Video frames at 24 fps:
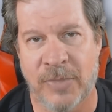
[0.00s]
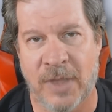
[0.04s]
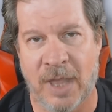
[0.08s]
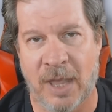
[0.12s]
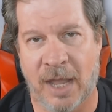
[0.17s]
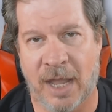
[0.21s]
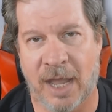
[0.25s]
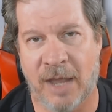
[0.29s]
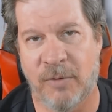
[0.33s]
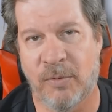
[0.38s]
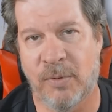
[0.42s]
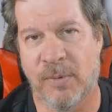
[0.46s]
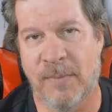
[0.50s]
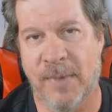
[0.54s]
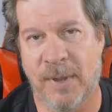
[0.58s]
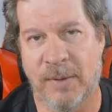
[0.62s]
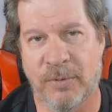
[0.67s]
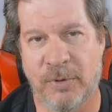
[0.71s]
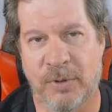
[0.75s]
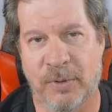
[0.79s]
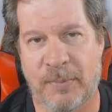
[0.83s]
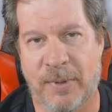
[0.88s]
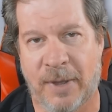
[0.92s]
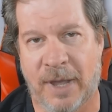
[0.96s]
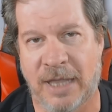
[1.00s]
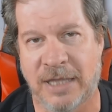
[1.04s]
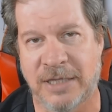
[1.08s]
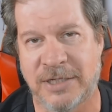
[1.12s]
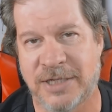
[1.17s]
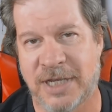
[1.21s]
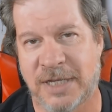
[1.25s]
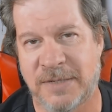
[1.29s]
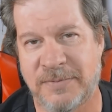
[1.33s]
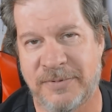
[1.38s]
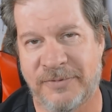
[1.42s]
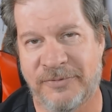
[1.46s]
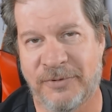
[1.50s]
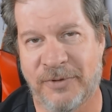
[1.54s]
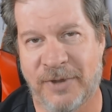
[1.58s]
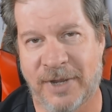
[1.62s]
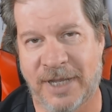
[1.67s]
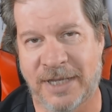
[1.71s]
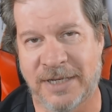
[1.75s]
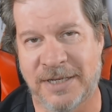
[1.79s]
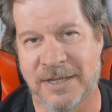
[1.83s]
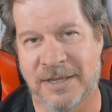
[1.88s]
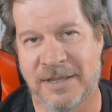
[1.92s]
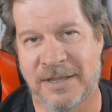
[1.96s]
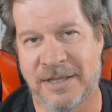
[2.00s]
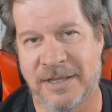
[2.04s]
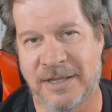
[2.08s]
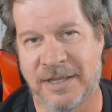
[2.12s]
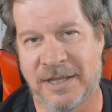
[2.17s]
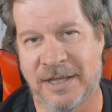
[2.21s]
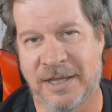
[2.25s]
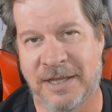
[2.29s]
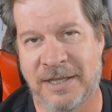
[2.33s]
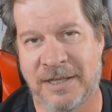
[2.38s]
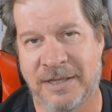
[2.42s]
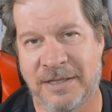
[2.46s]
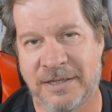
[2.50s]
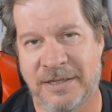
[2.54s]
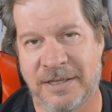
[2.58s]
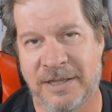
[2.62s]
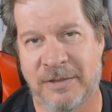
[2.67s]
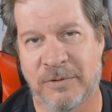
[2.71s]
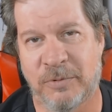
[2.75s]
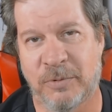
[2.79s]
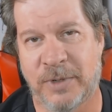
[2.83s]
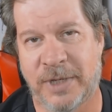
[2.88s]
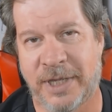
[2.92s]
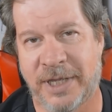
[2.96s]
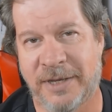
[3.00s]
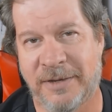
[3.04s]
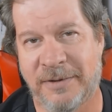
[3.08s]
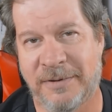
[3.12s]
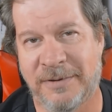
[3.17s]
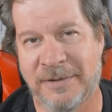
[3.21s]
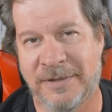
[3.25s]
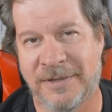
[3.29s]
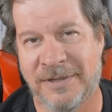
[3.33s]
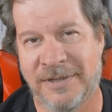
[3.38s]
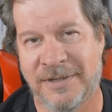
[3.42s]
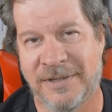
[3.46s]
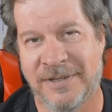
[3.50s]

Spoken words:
gotta remember to apologize before I get to the Rio.